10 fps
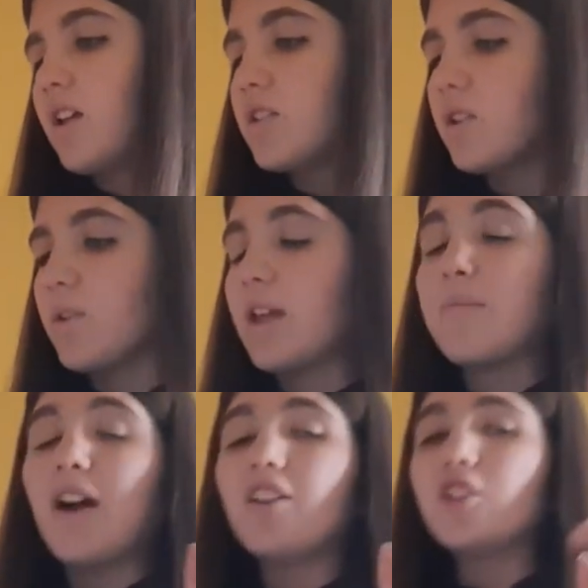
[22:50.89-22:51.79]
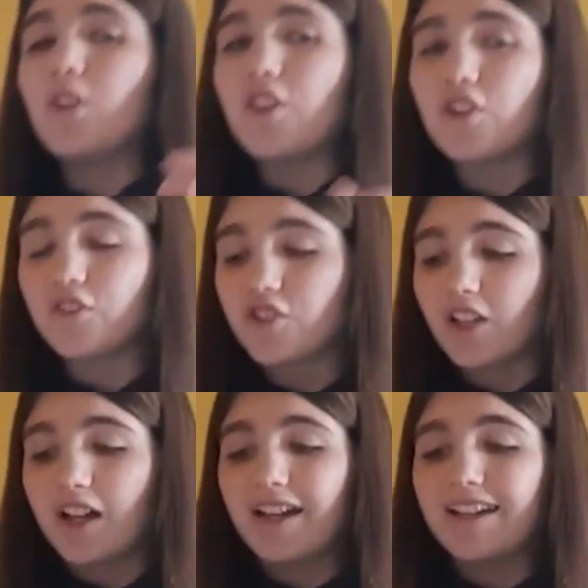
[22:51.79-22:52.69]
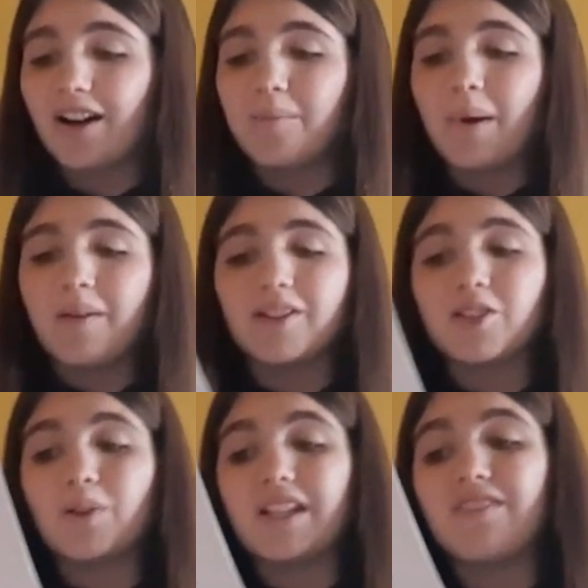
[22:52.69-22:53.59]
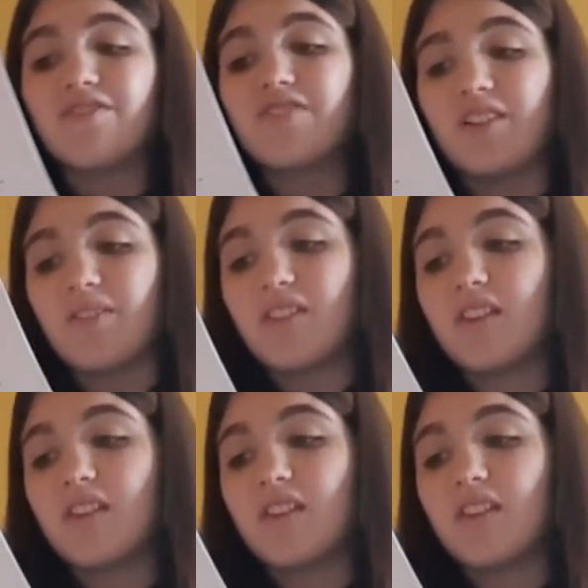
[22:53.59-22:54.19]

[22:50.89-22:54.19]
So they met on the 23rd of July and got married on the 25th.